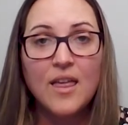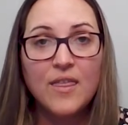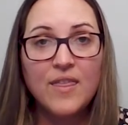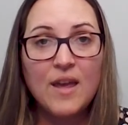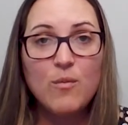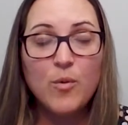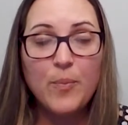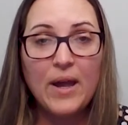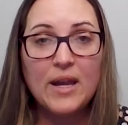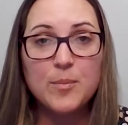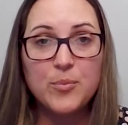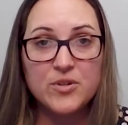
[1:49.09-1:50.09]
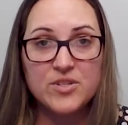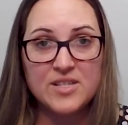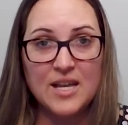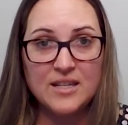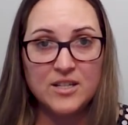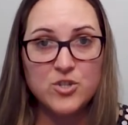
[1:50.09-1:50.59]
they will pay a
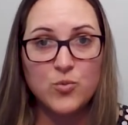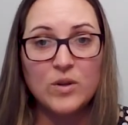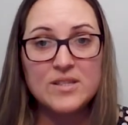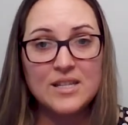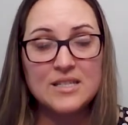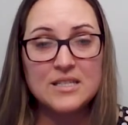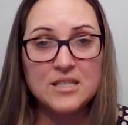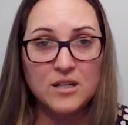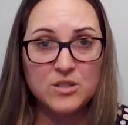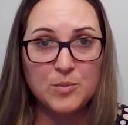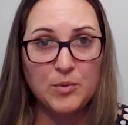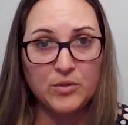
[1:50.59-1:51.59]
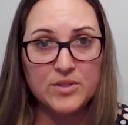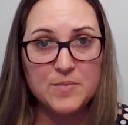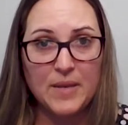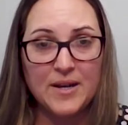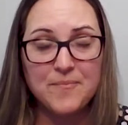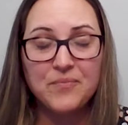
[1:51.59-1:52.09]
percentage once a deductible is
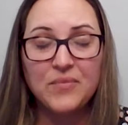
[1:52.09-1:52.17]
met.